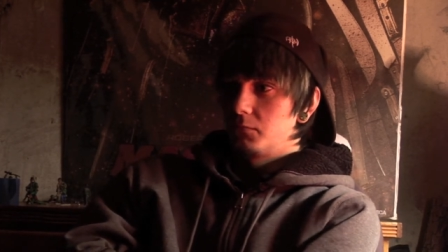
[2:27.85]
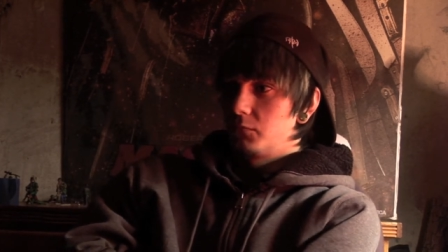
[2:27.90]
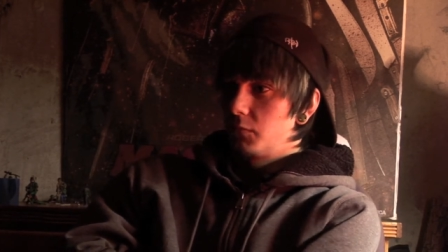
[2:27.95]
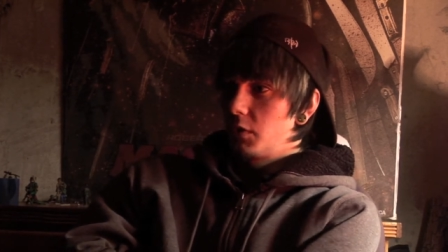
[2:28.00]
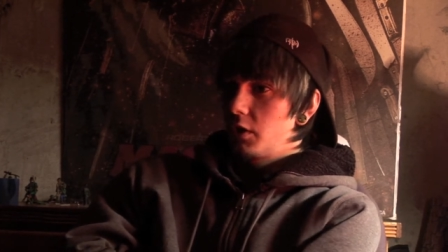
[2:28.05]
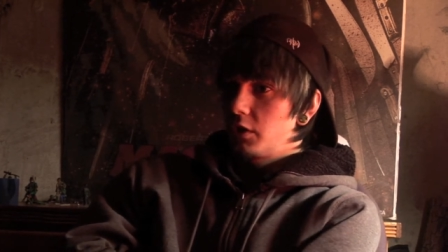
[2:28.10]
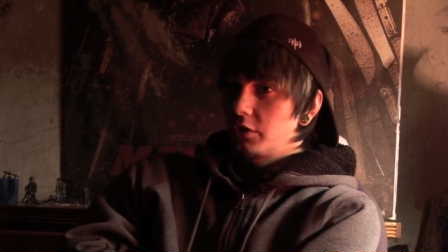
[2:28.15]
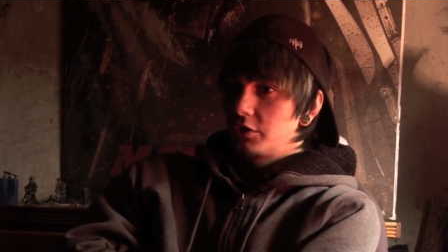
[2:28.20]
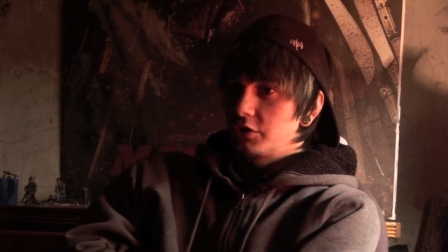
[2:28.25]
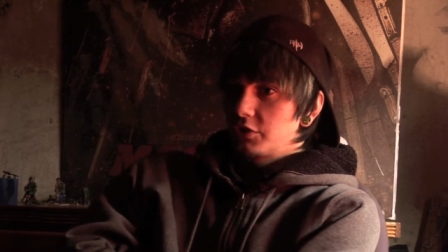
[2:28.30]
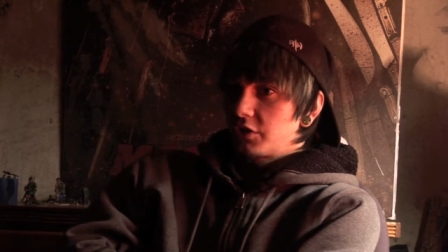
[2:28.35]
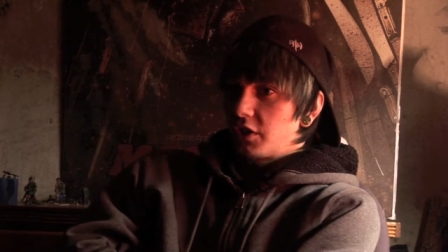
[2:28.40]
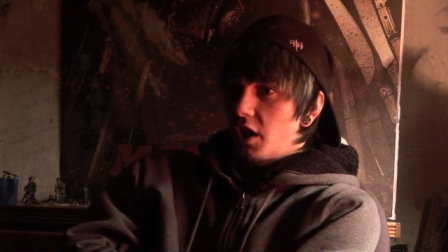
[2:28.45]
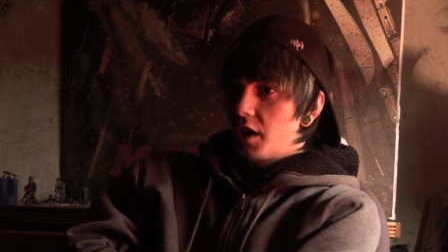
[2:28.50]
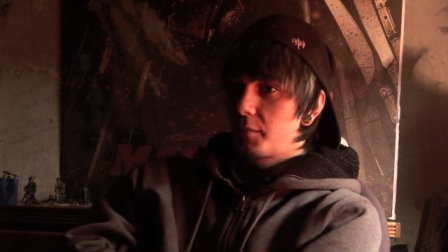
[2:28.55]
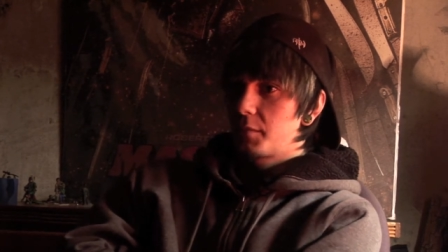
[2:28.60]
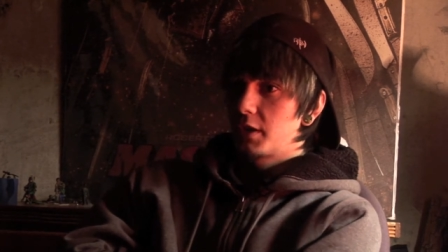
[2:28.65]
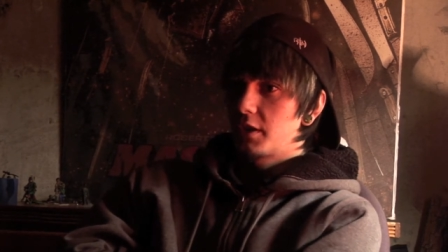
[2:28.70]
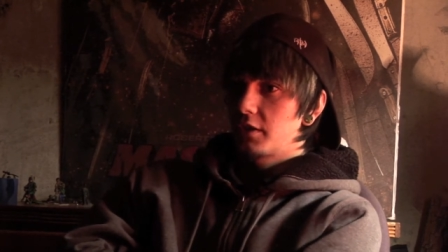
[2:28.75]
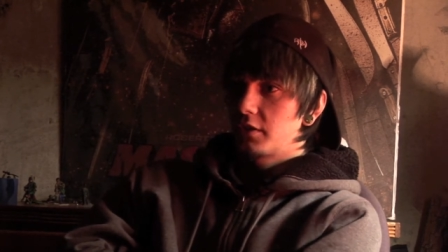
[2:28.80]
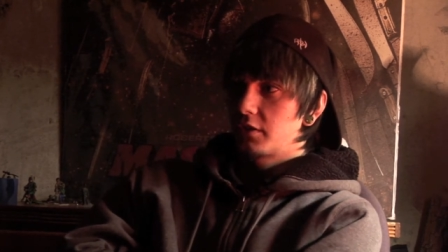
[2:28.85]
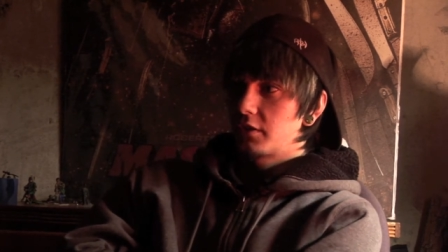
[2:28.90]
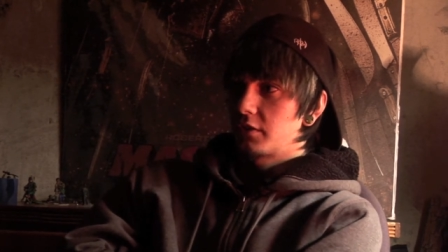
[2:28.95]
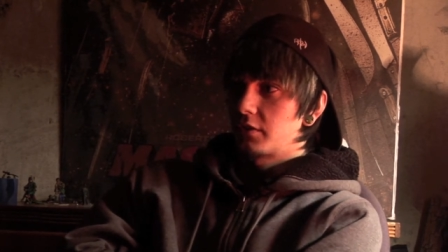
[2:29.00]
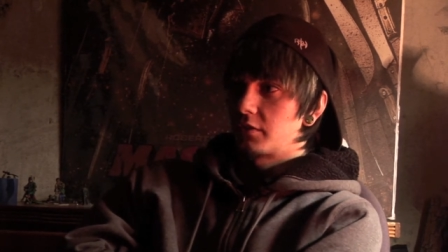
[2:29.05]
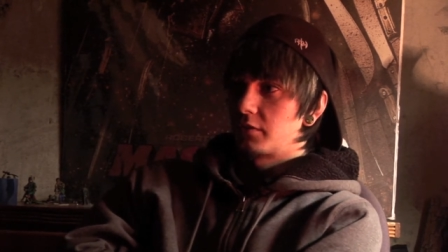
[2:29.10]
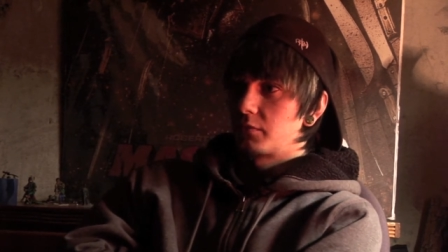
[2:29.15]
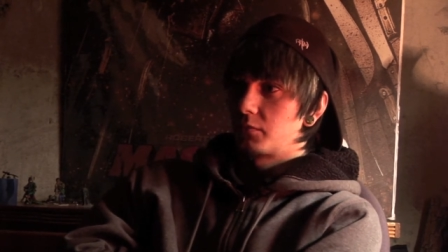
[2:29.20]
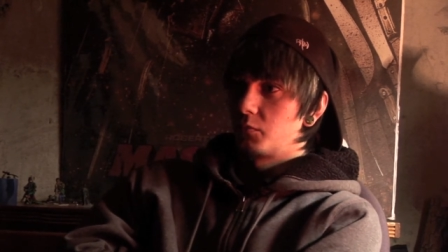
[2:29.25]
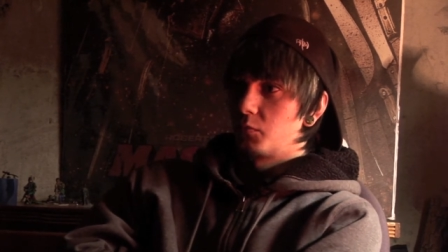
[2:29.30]
really just got me into
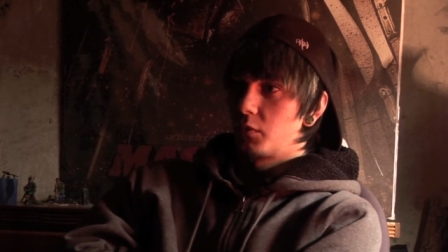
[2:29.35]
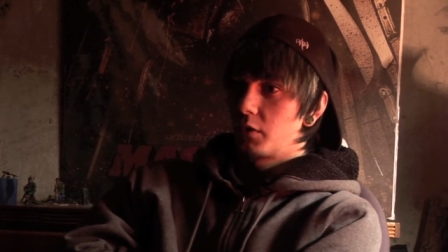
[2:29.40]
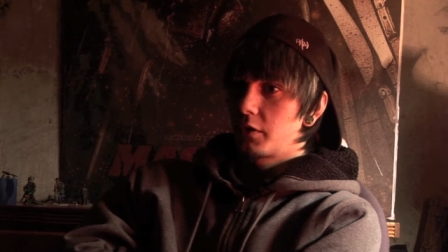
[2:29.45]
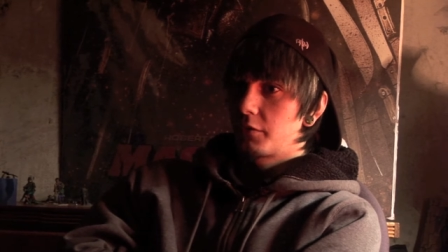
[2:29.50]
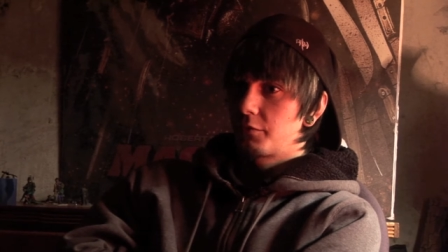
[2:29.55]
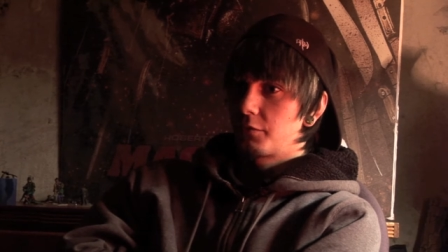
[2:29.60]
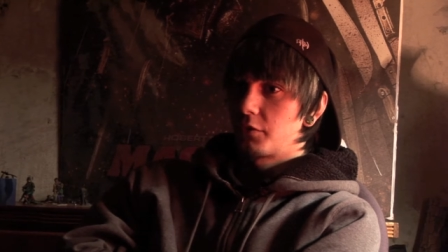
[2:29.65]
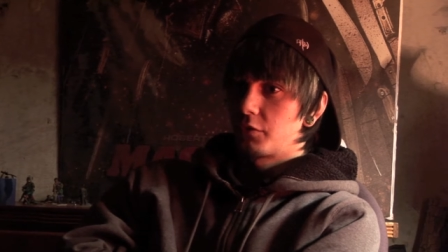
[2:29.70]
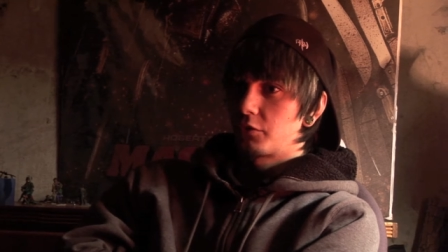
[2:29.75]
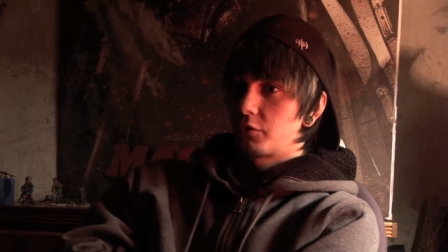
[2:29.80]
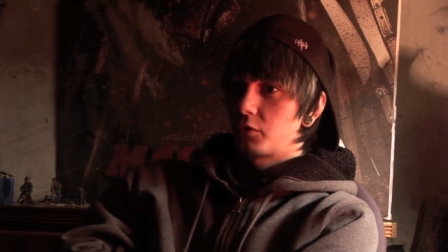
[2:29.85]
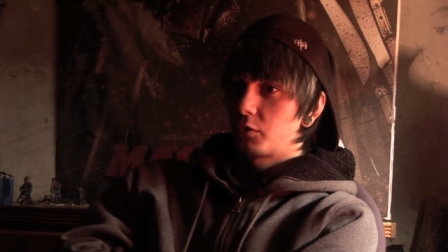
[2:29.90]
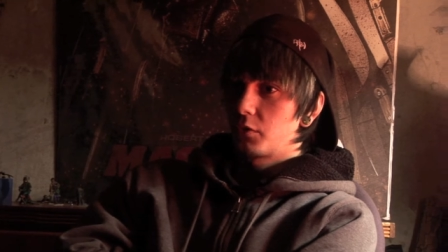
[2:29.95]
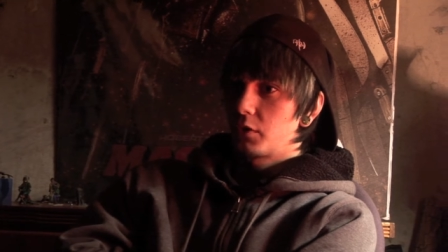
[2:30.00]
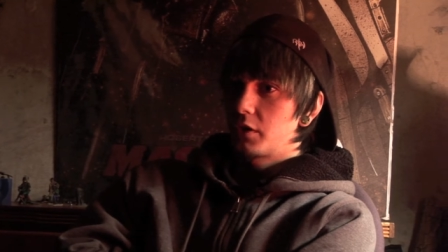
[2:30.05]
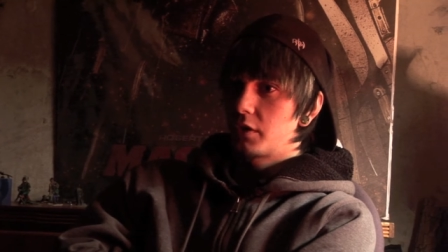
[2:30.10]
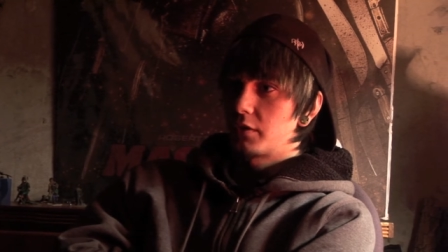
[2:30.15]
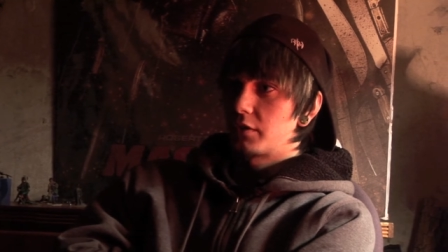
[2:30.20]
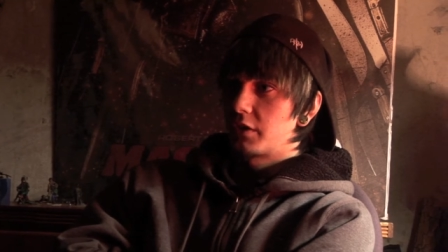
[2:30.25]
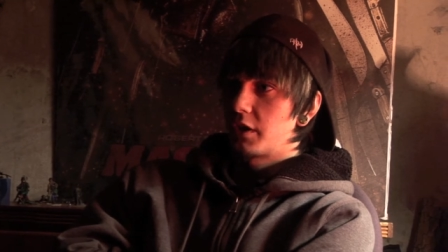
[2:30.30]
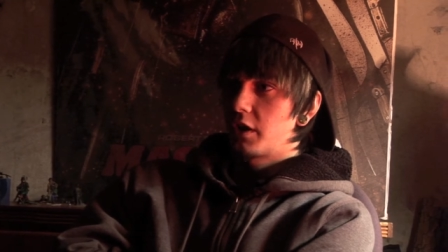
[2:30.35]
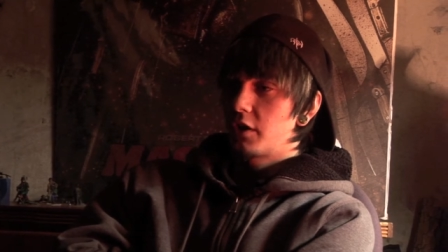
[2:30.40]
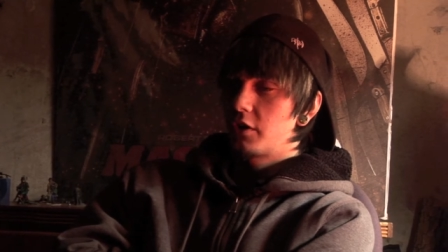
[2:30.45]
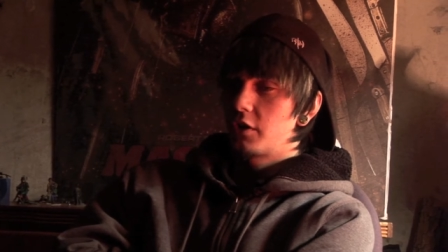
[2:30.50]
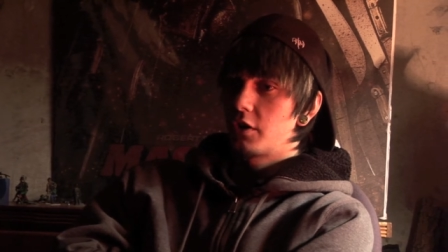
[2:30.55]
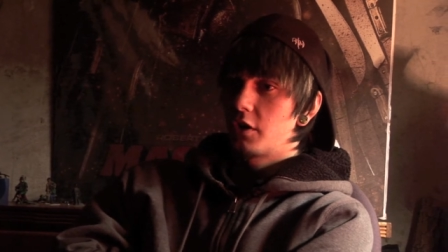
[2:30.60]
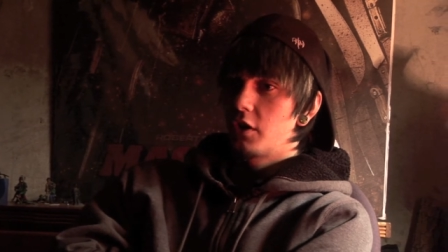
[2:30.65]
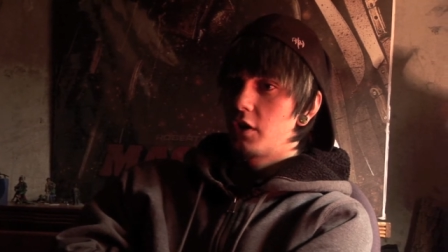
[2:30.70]
what if the story carried